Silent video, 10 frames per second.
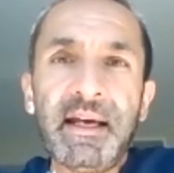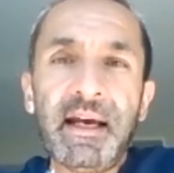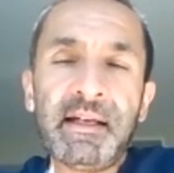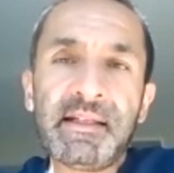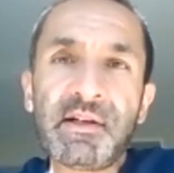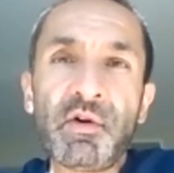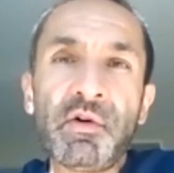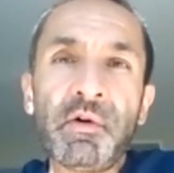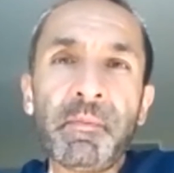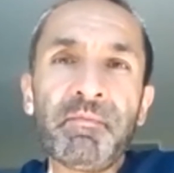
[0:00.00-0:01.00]
And
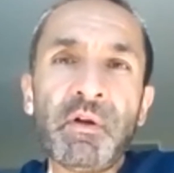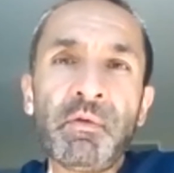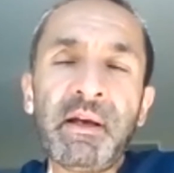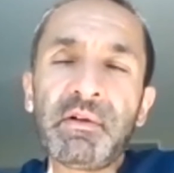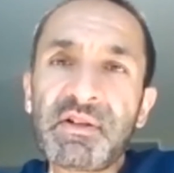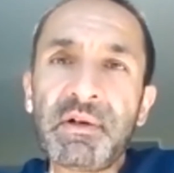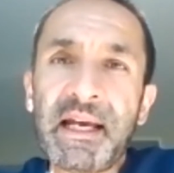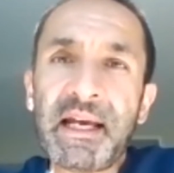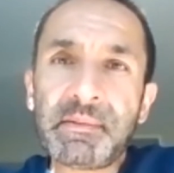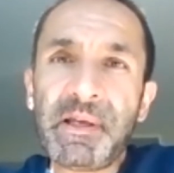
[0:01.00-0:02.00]
so we also
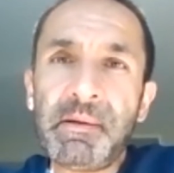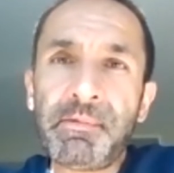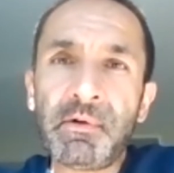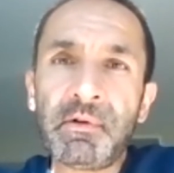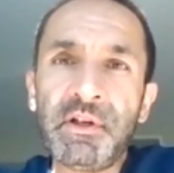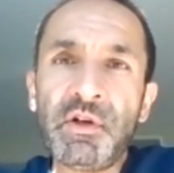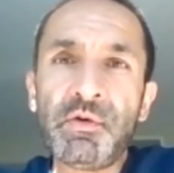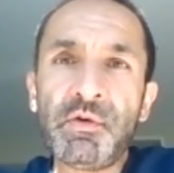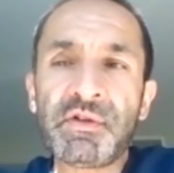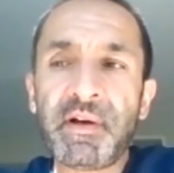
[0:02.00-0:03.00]
let people
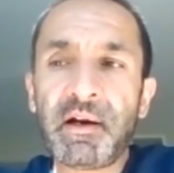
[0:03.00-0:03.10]
use their